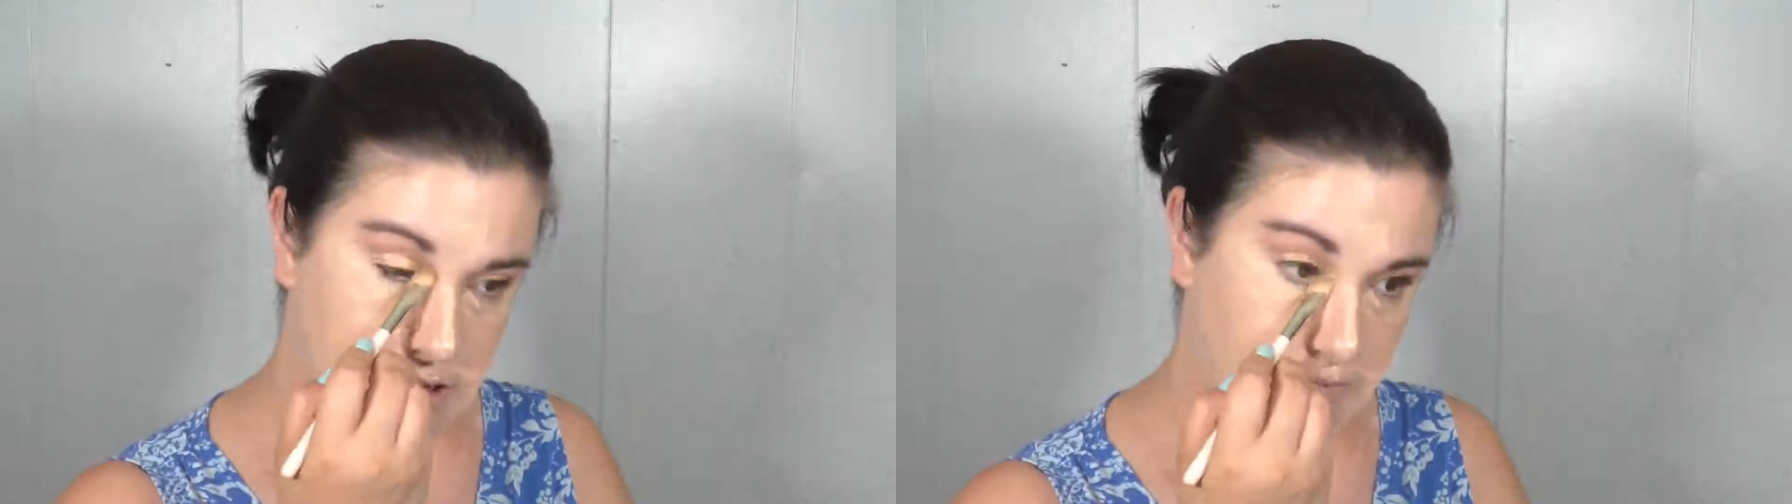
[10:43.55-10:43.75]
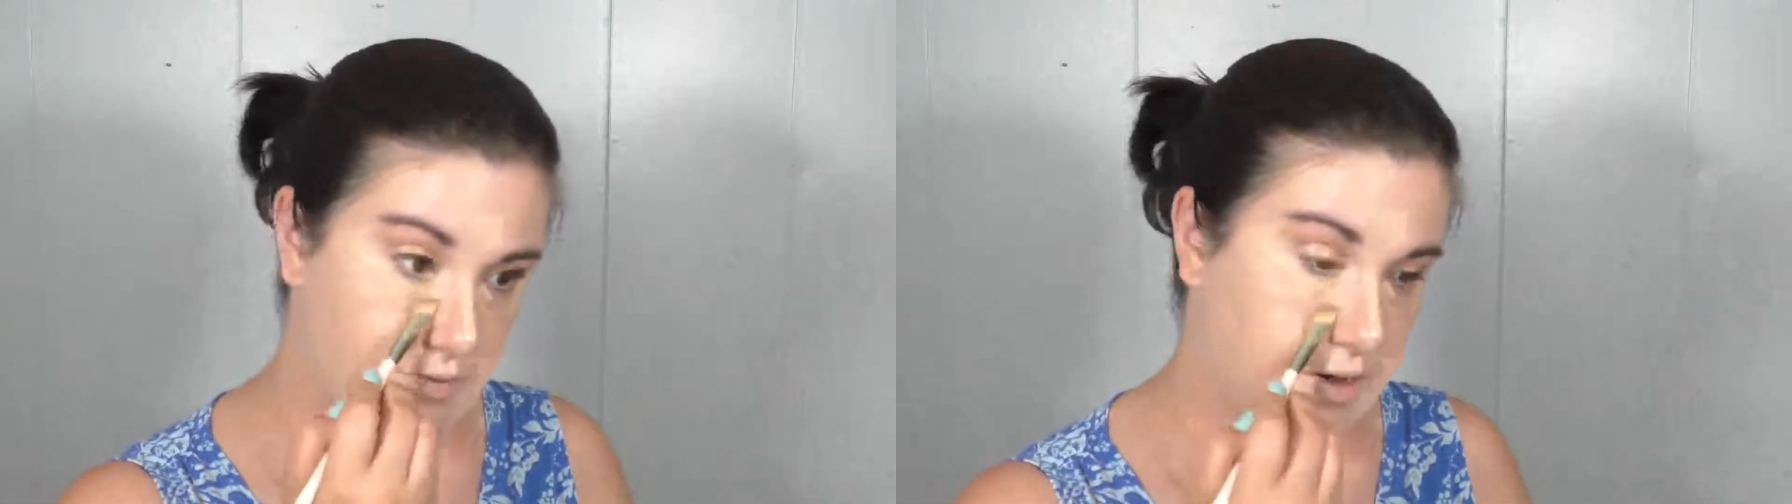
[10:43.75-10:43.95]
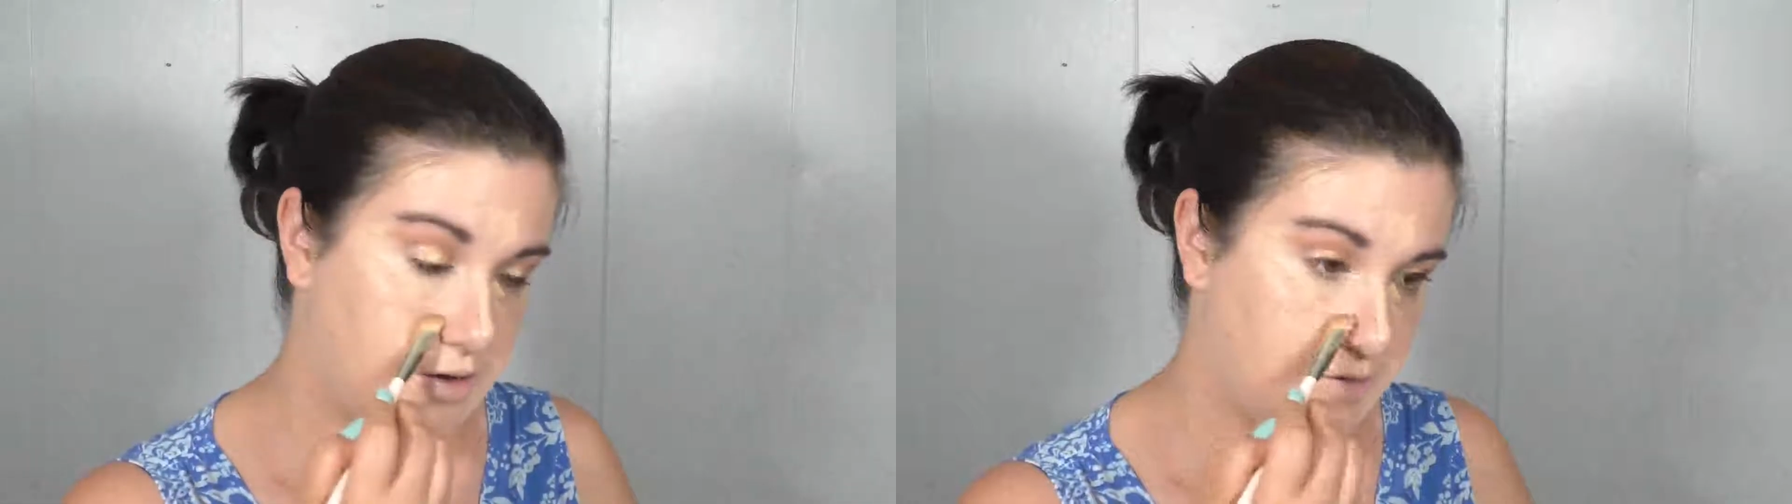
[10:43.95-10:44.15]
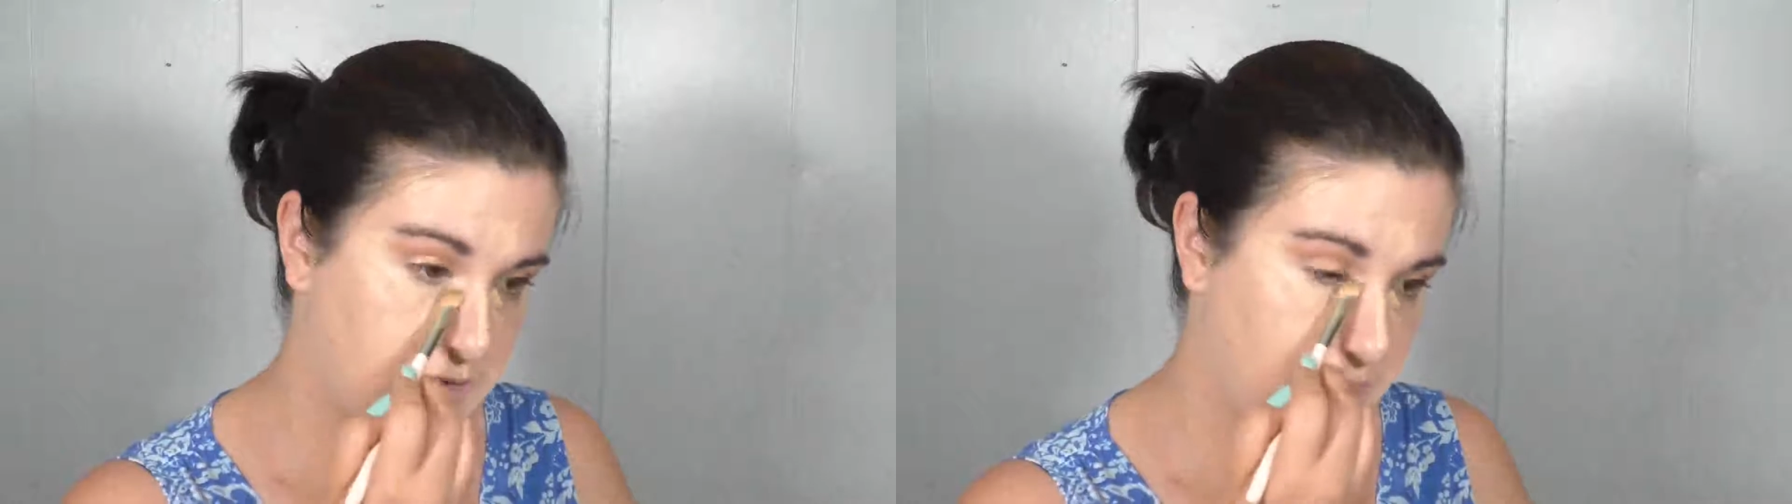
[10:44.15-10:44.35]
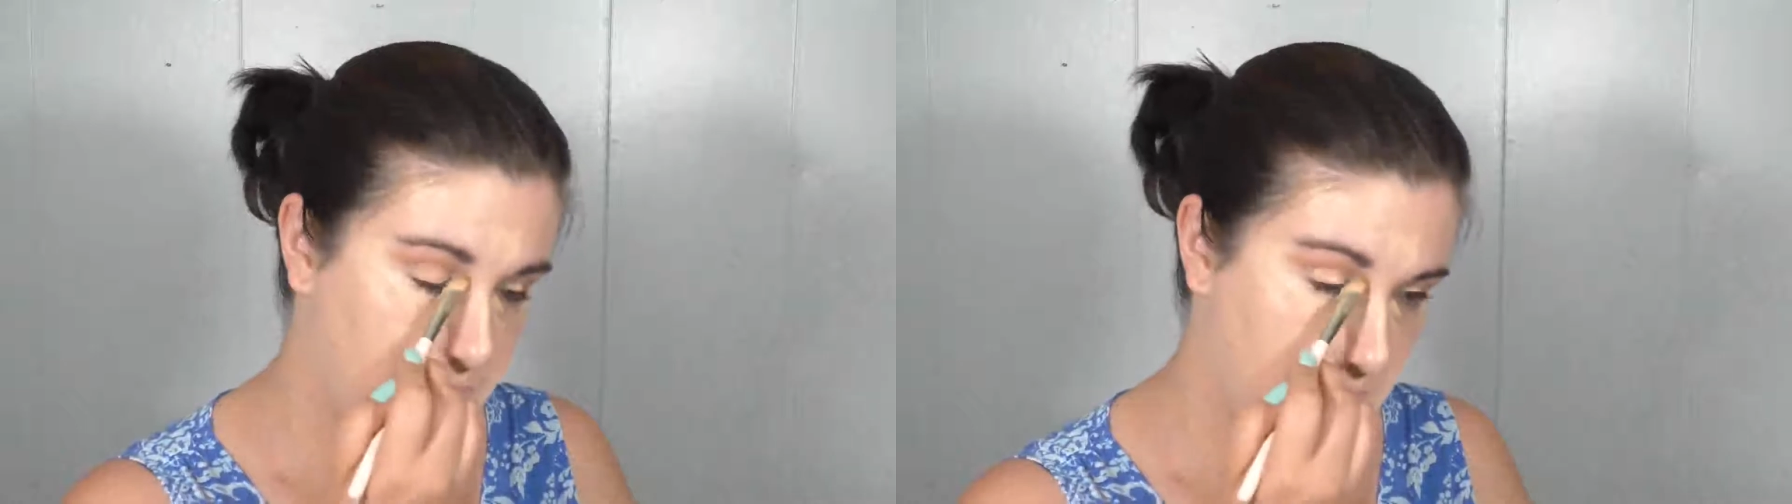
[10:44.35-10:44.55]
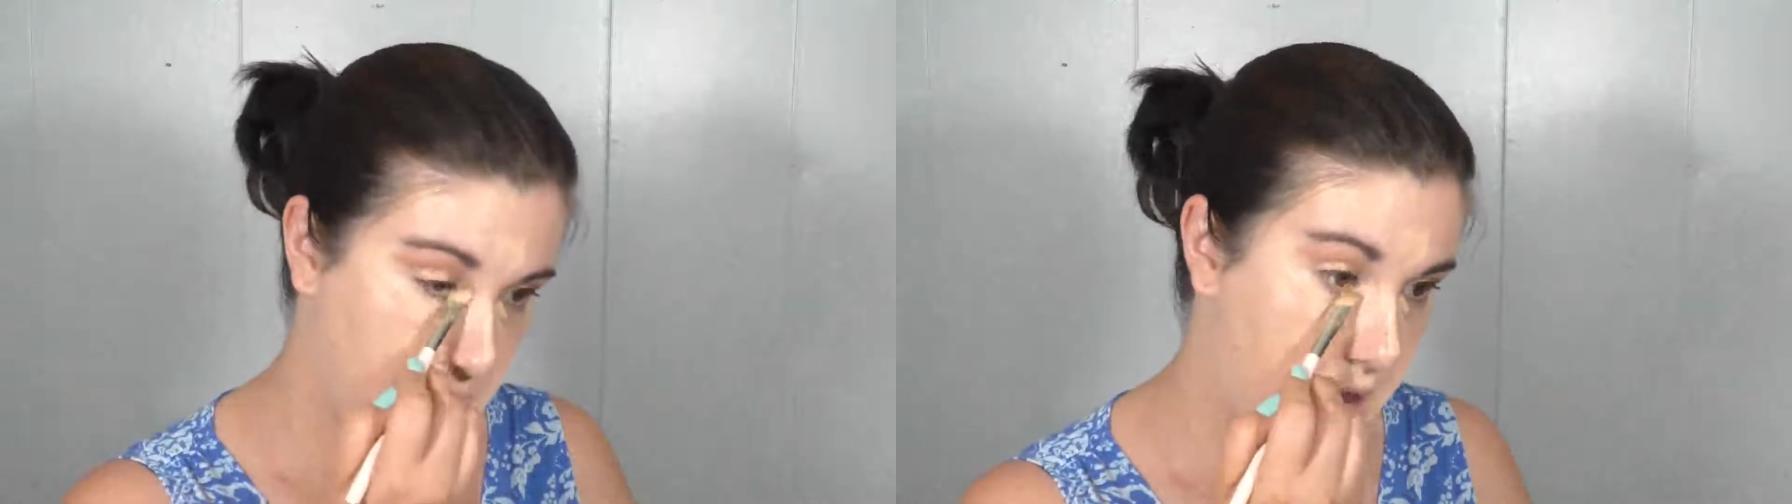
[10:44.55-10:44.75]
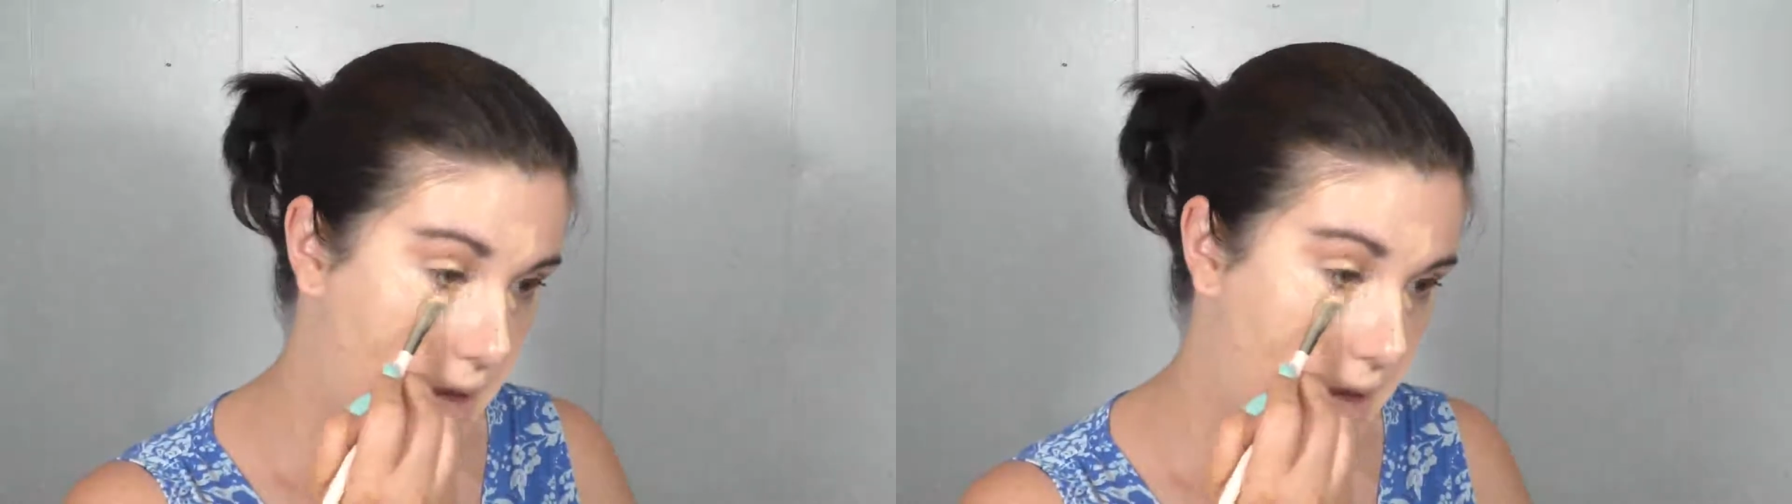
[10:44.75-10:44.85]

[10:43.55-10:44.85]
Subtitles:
your finger if you want.